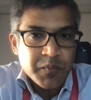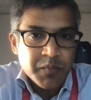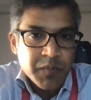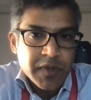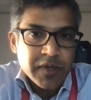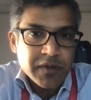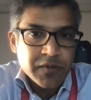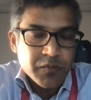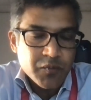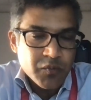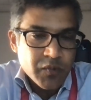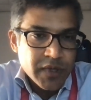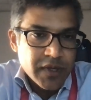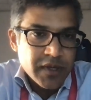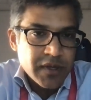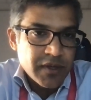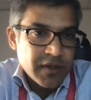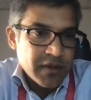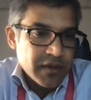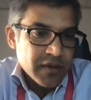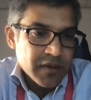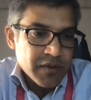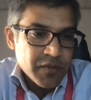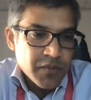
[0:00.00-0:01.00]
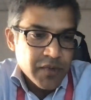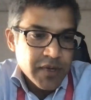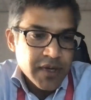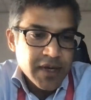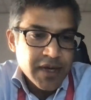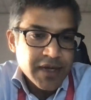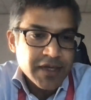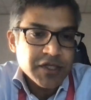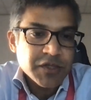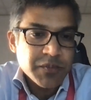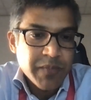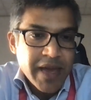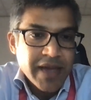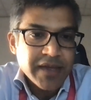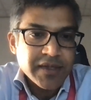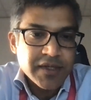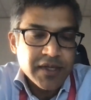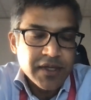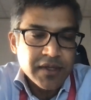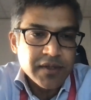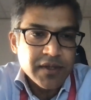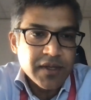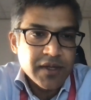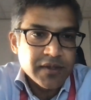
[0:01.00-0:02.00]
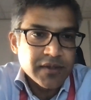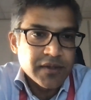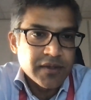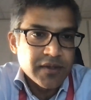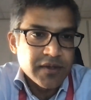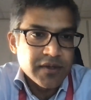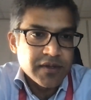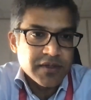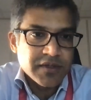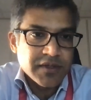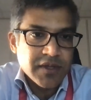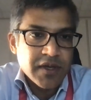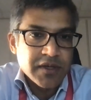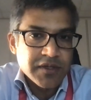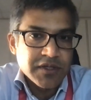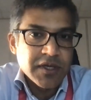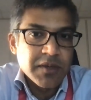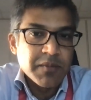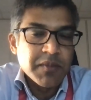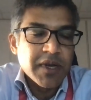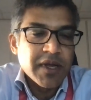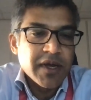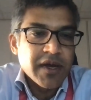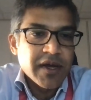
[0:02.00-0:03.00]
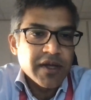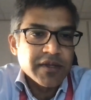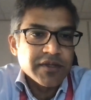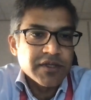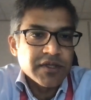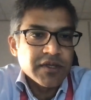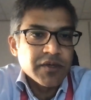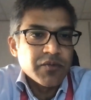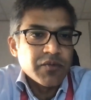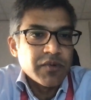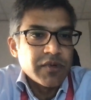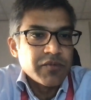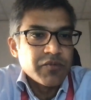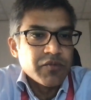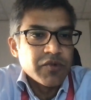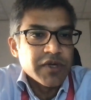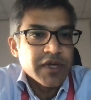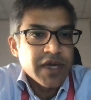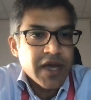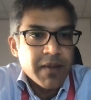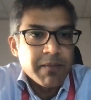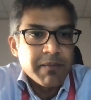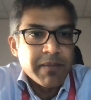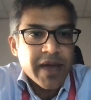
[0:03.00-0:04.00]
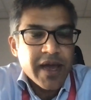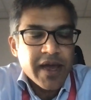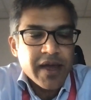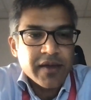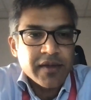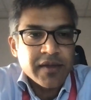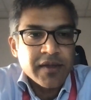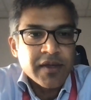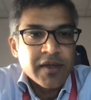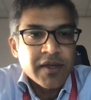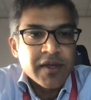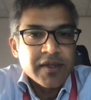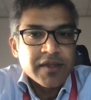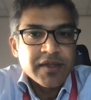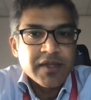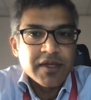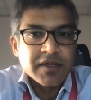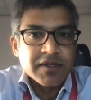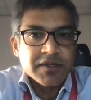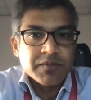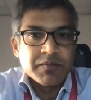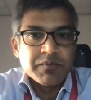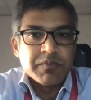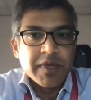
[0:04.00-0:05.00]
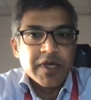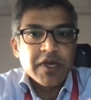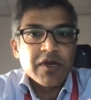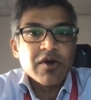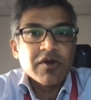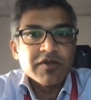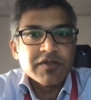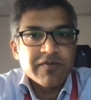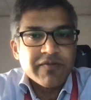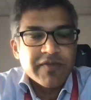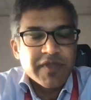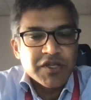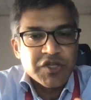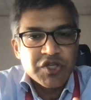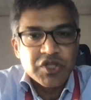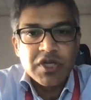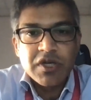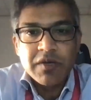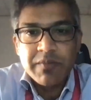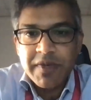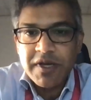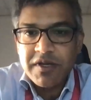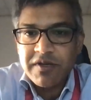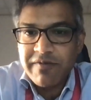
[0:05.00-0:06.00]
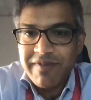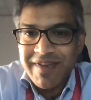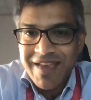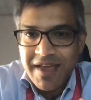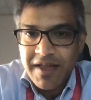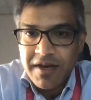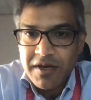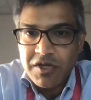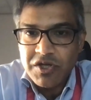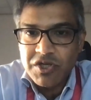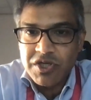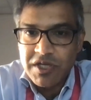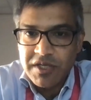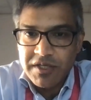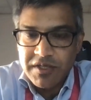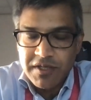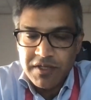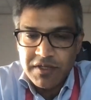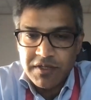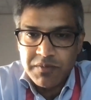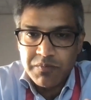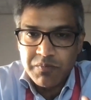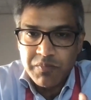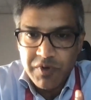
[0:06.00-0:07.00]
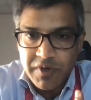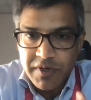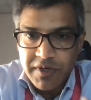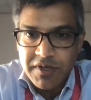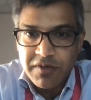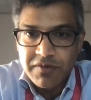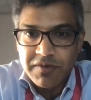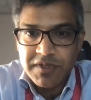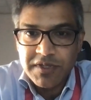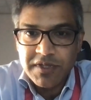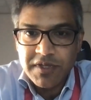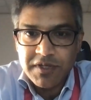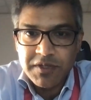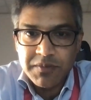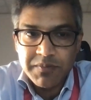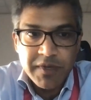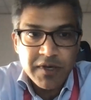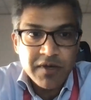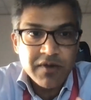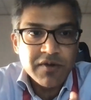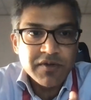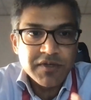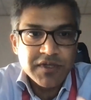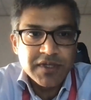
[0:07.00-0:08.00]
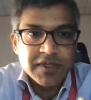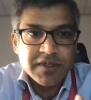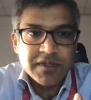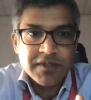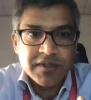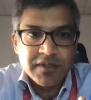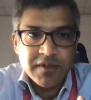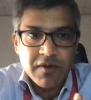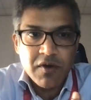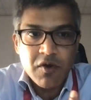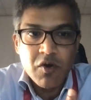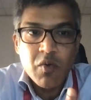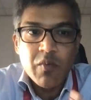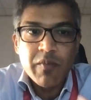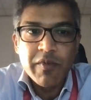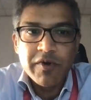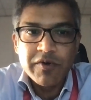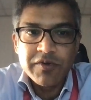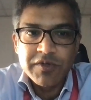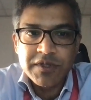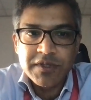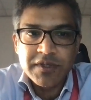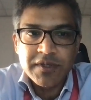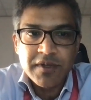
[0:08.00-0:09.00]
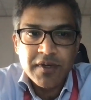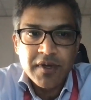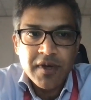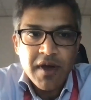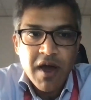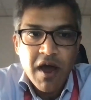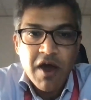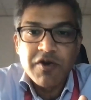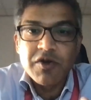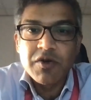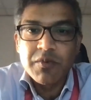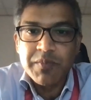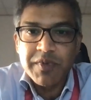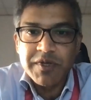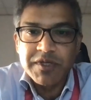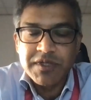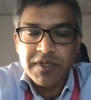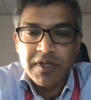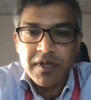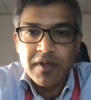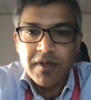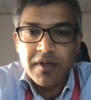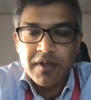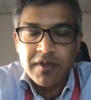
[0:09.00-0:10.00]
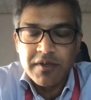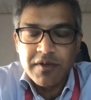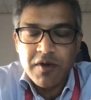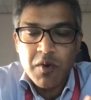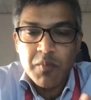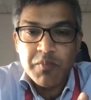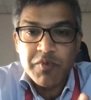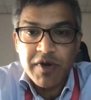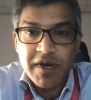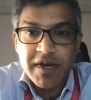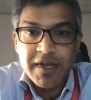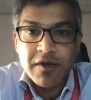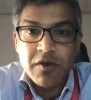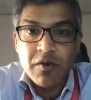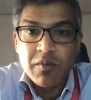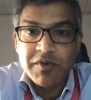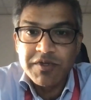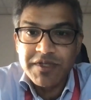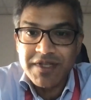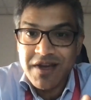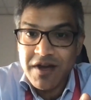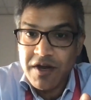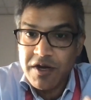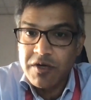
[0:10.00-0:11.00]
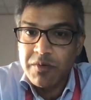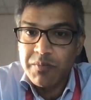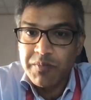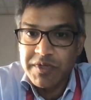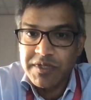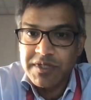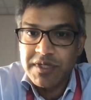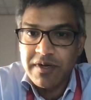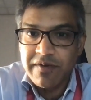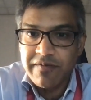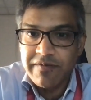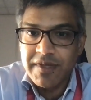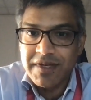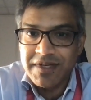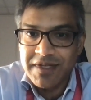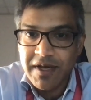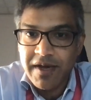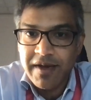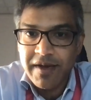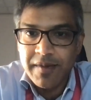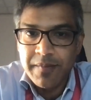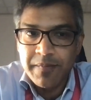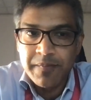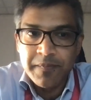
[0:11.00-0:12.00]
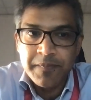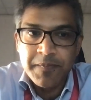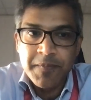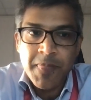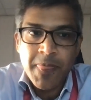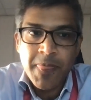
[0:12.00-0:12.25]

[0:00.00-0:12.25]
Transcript: But we are expecting that a similar answer would come back, that because of the sheer amount of energy this produces, because it's almost 100%, operating almost 100% of the time,